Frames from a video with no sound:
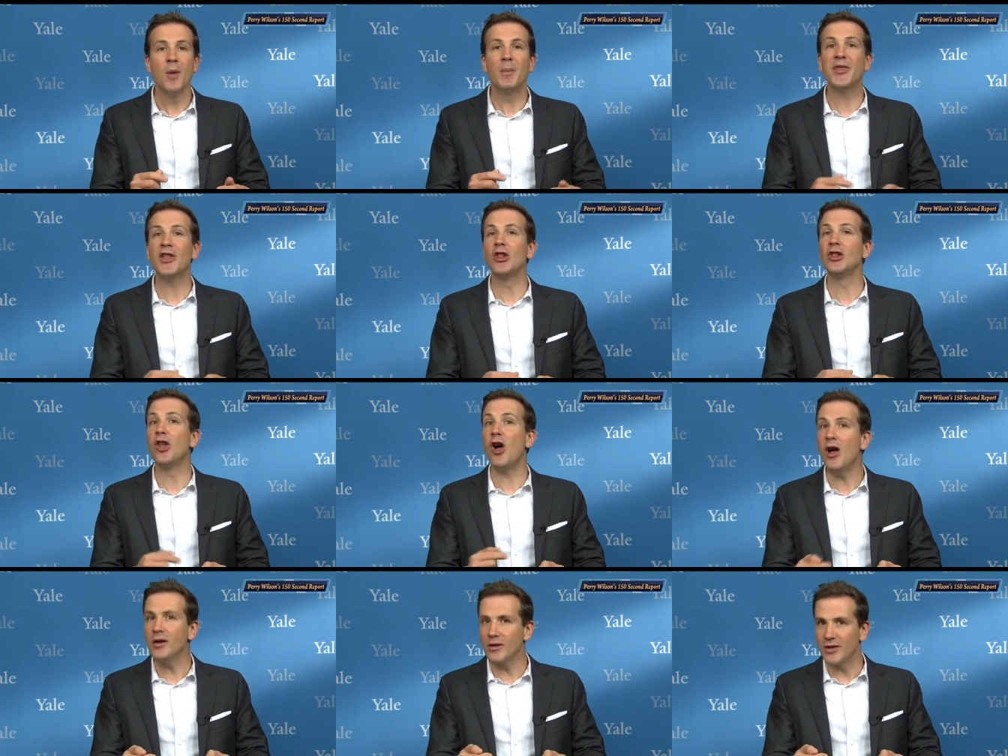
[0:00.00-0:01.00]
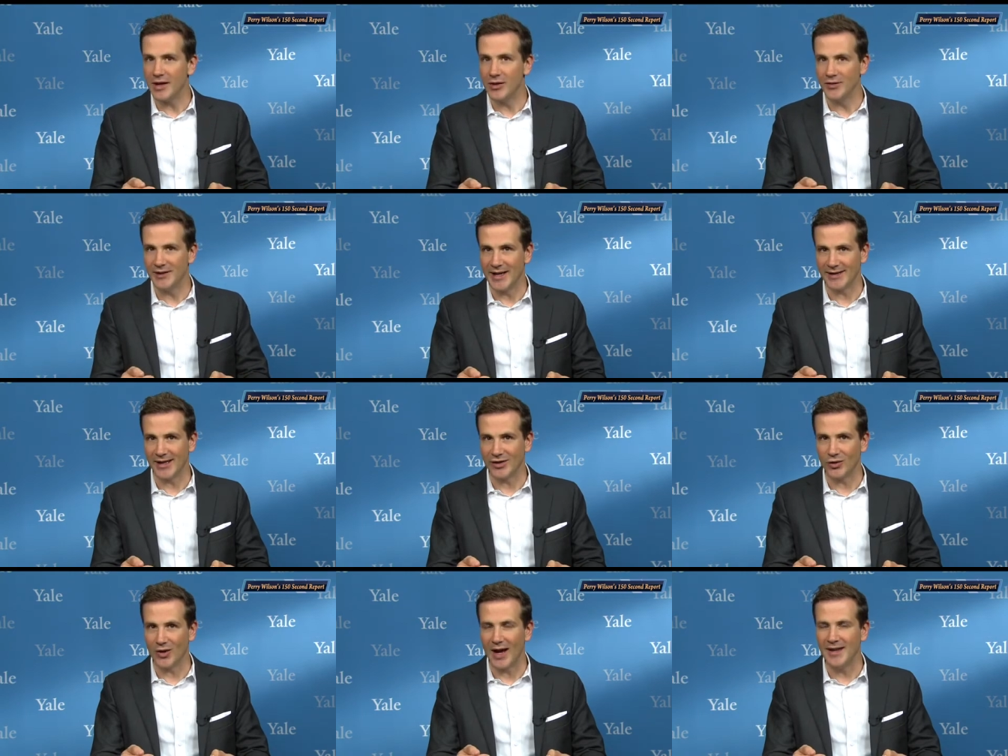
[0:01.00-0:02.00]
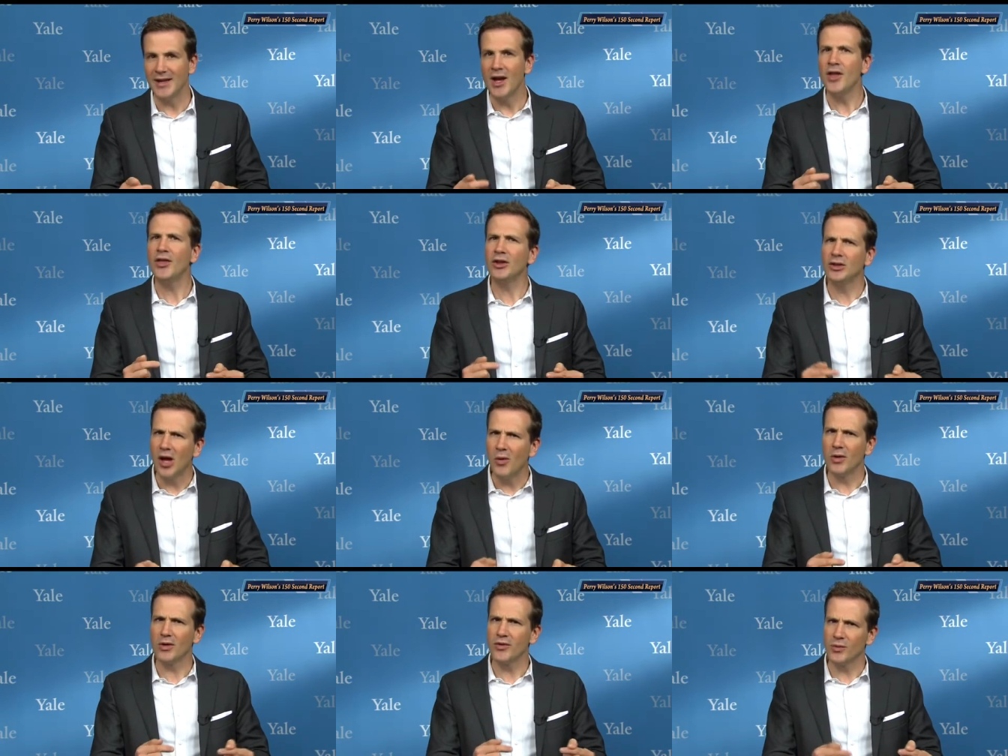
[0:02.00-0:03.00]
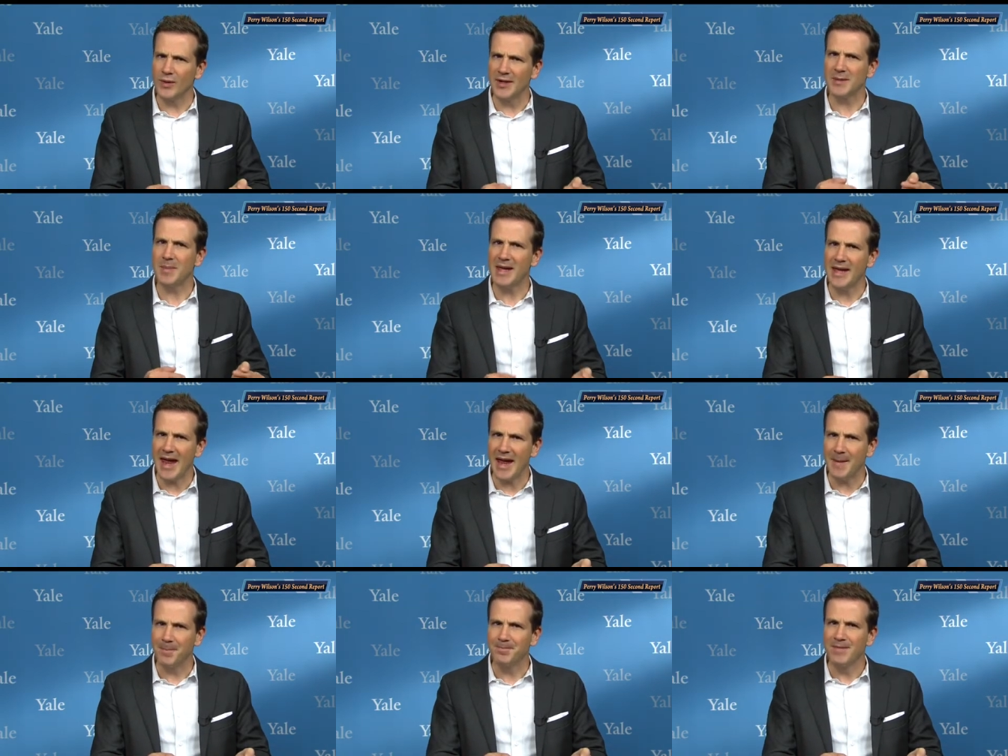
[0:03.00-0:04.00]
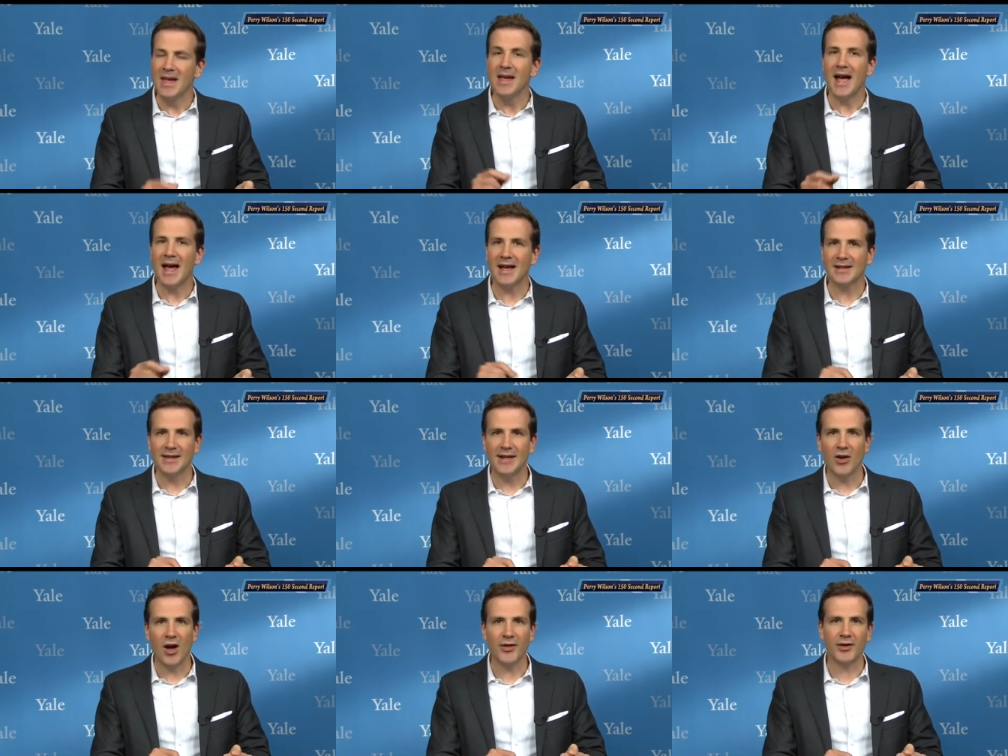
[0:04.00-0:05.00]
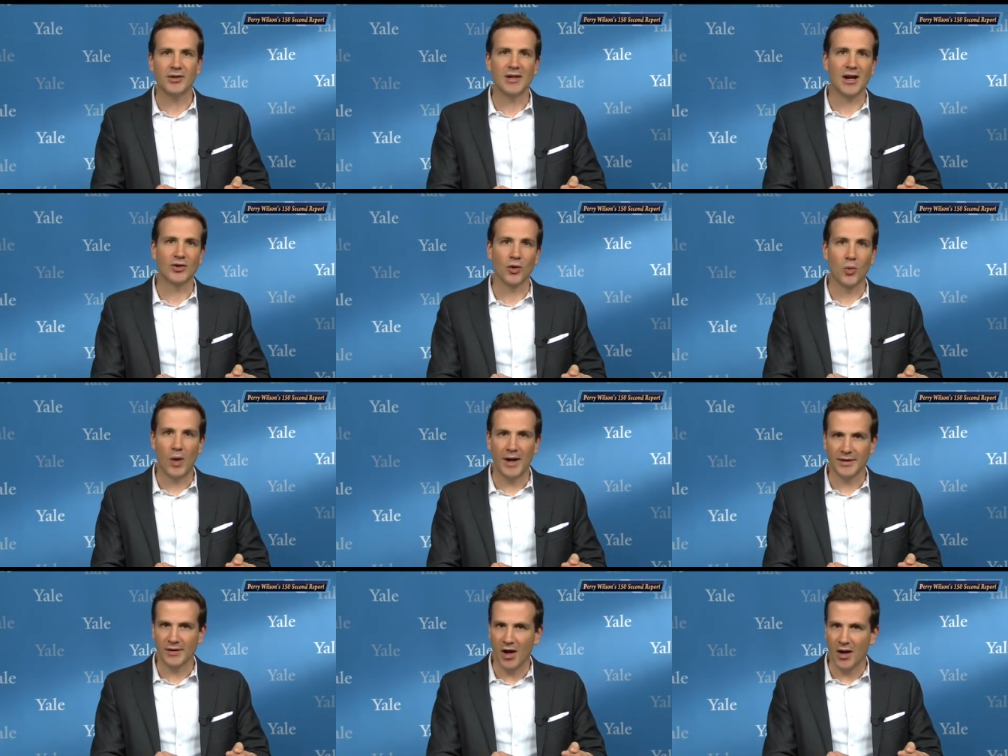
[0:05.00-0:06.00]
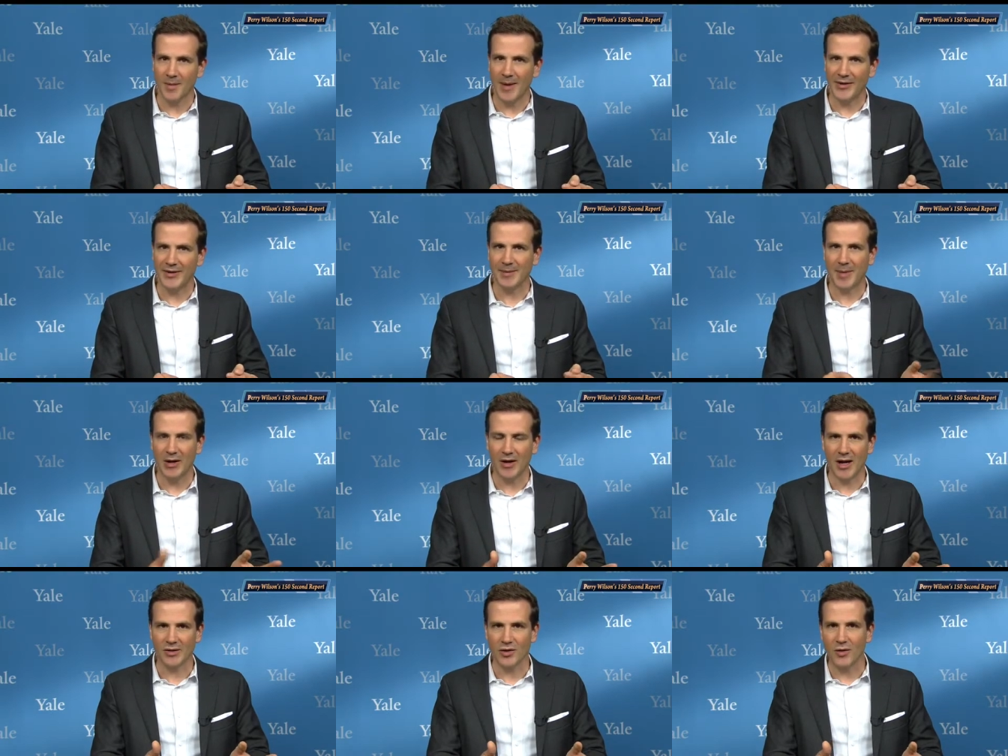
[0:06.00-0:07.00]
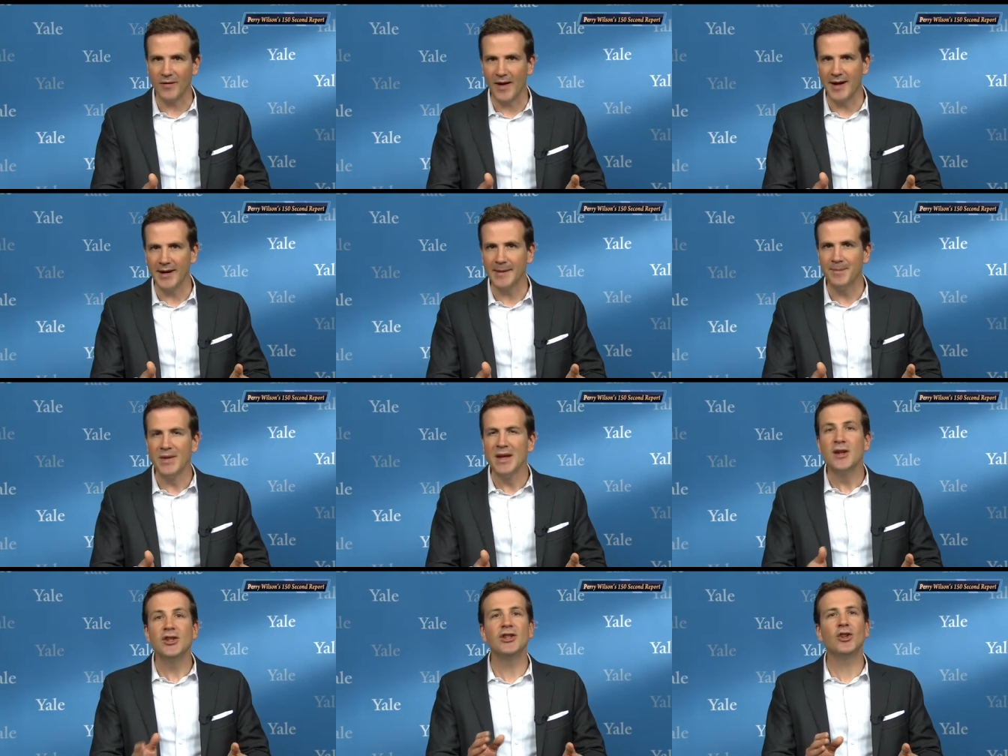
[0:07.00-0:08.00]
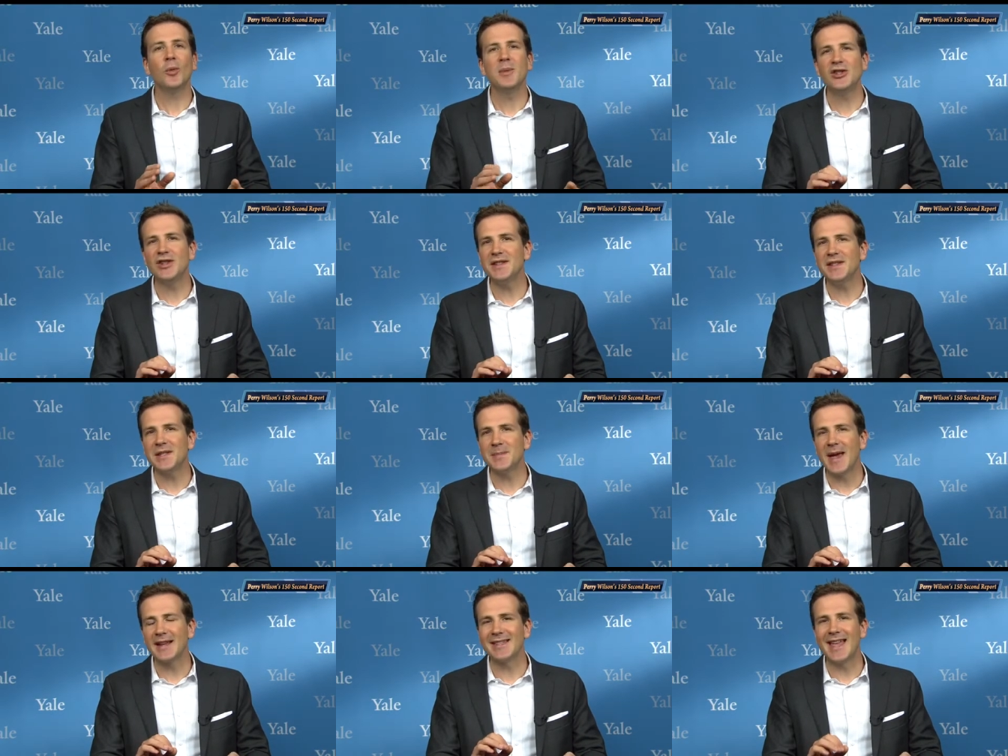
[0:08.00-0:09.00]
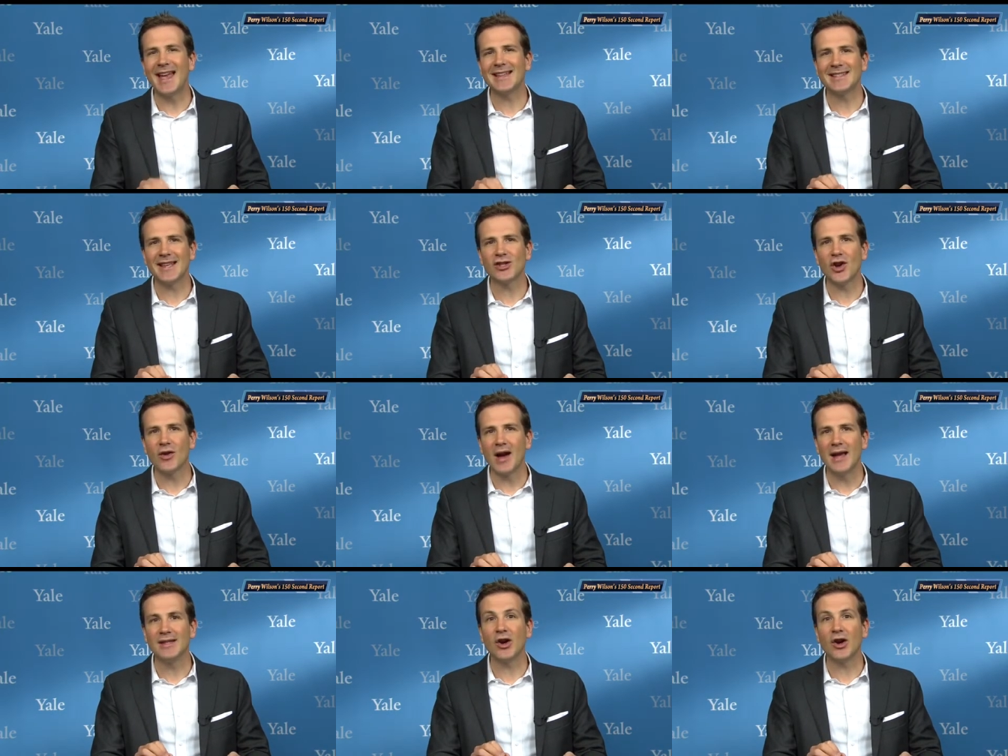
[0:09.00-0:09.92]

but the longer they used SSRIs, the lower the risk became. I asked lead author Dr. Huan Song about this paradoxical finding. She told me she suspects that SSRIs